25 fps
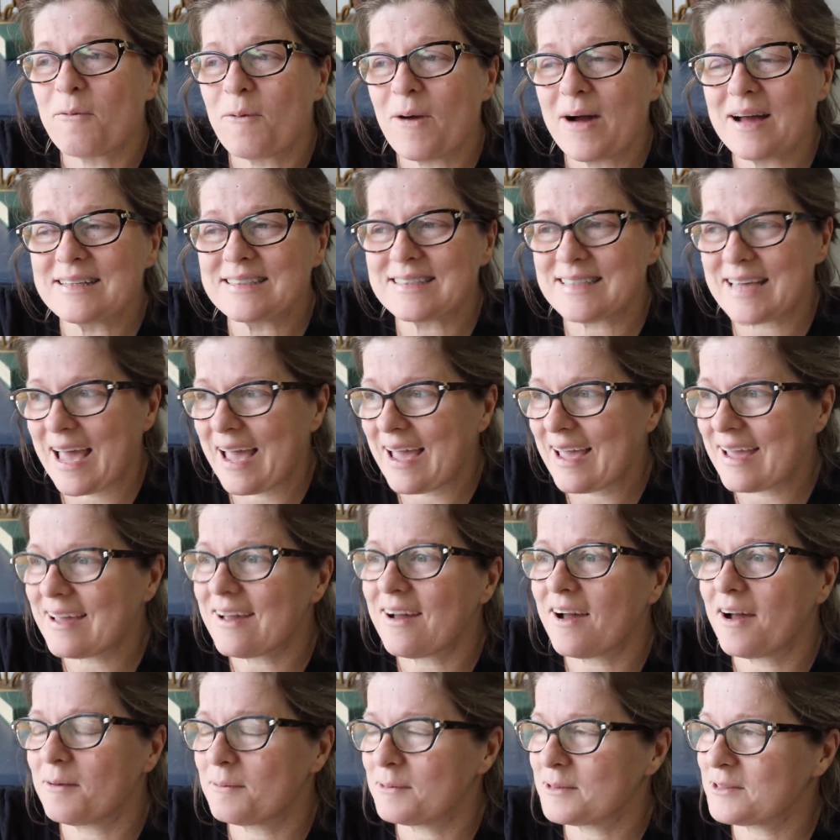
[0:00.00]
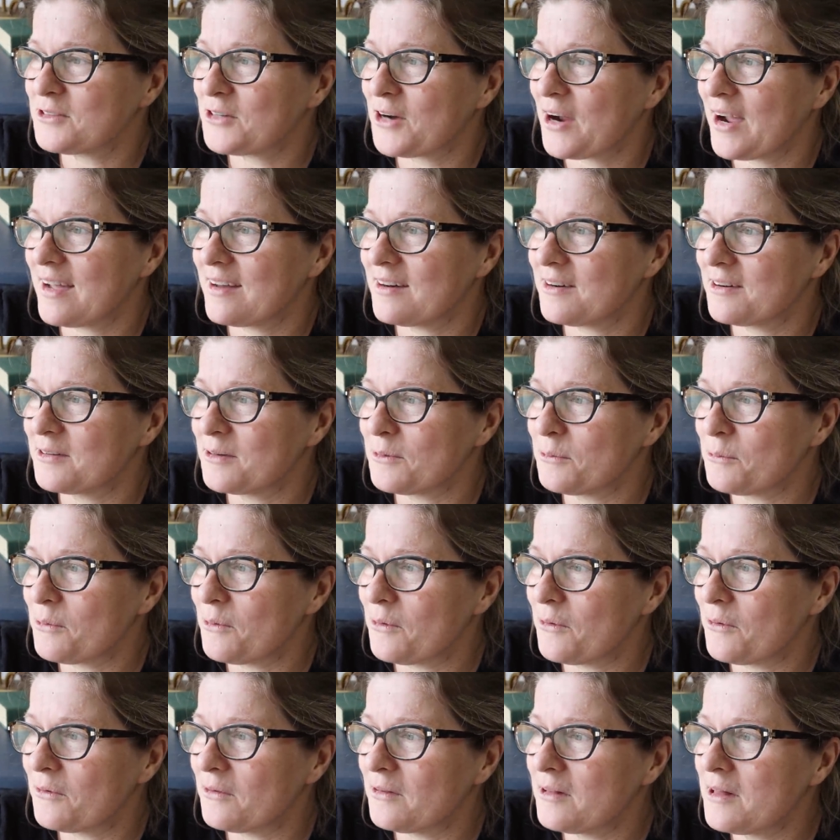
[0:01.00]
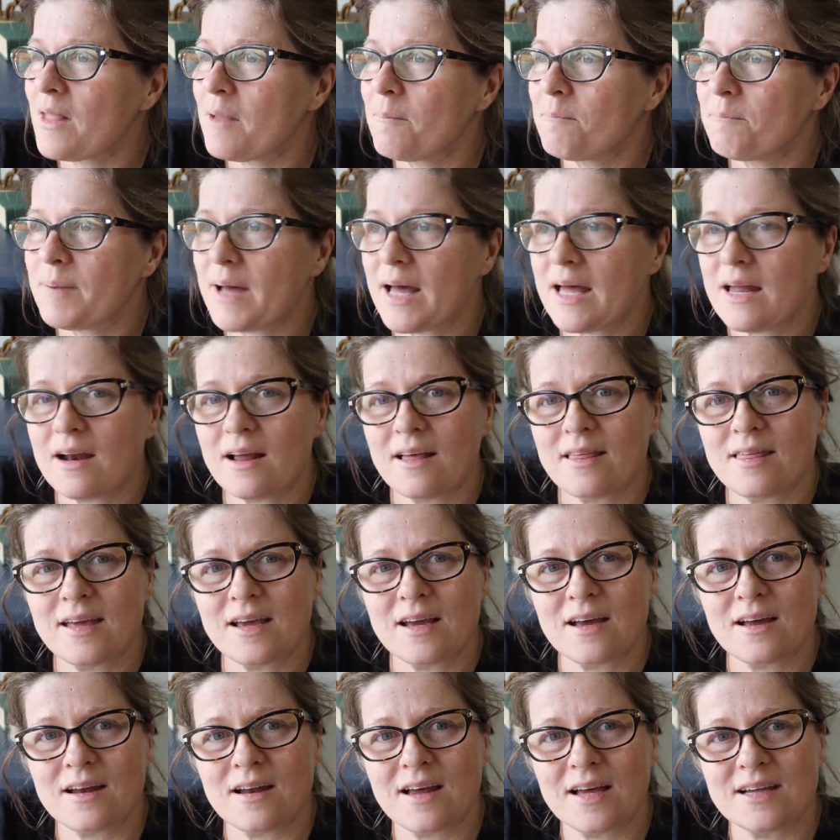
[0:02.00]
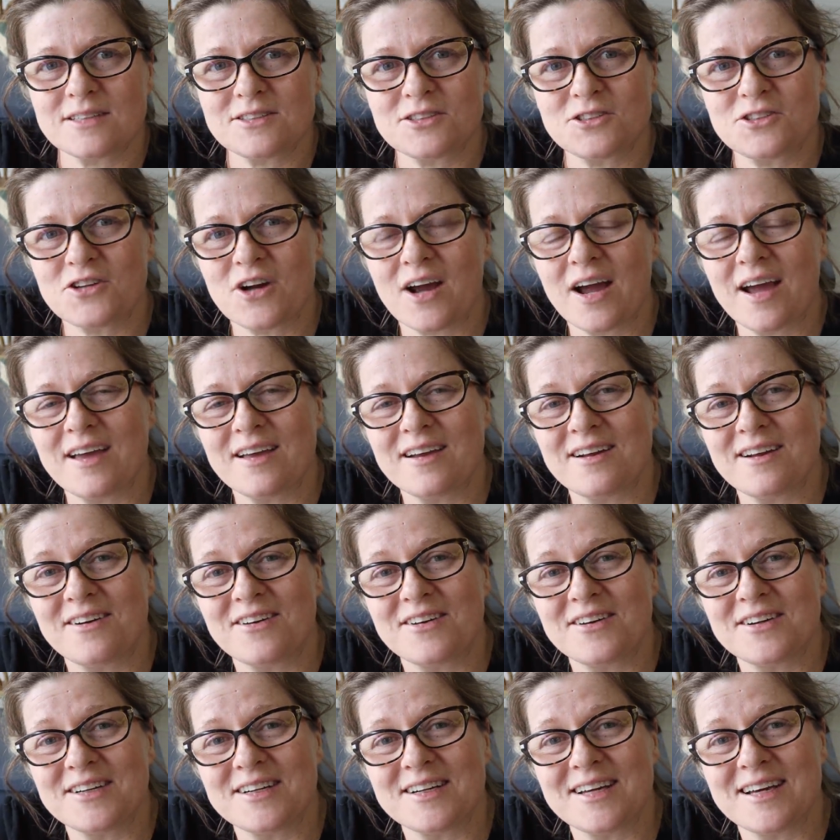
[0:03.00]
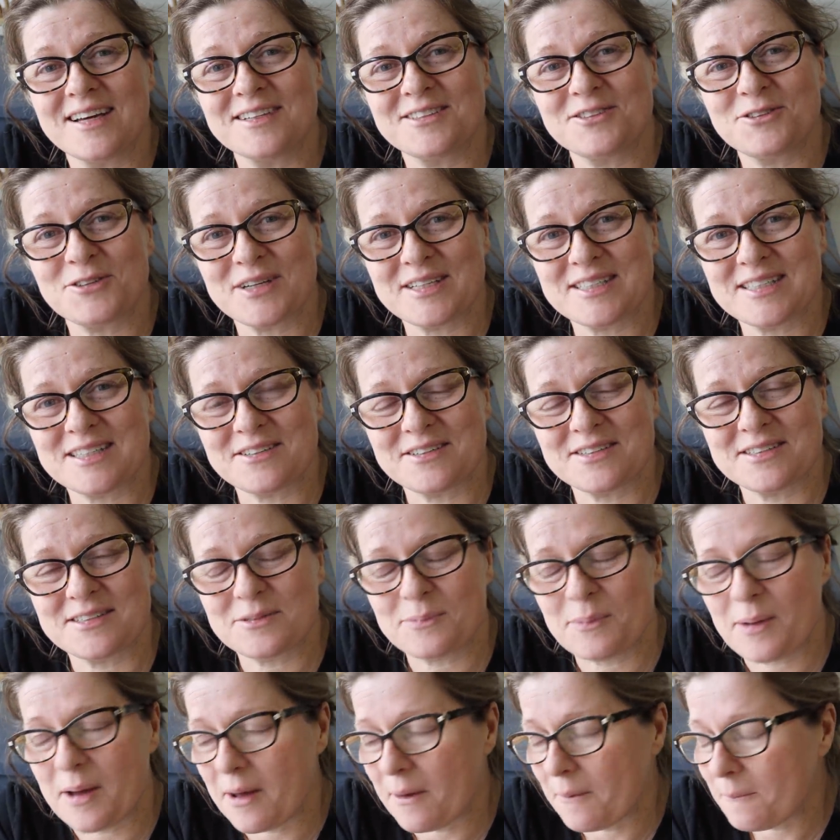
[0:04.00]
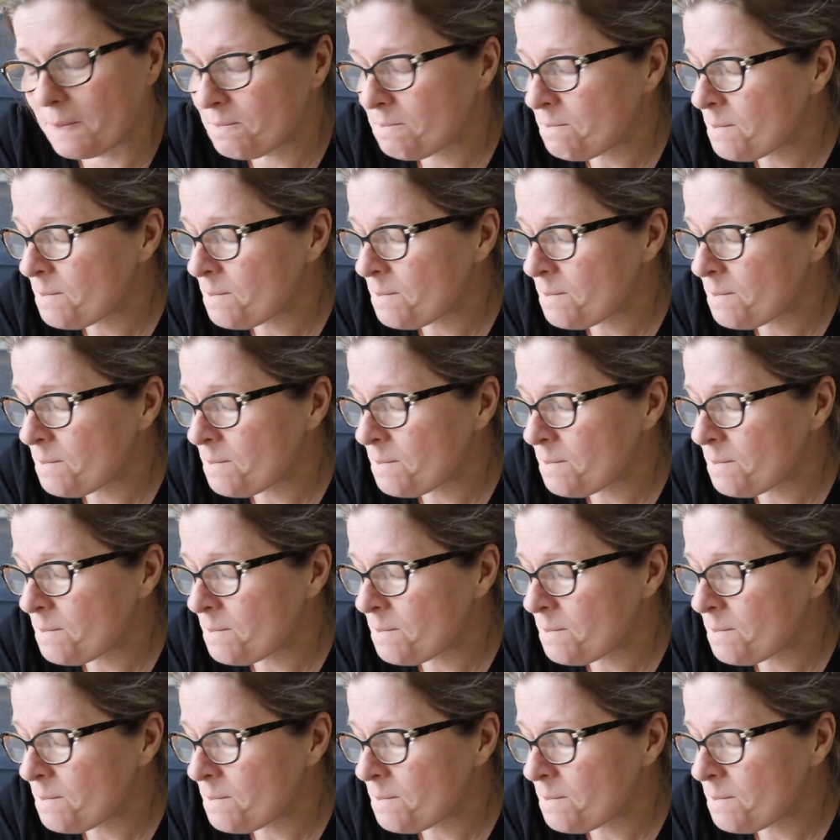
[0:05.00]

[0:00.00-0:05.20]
one day I will try it on a wall. But I think I'd like to try it on a dresser as well.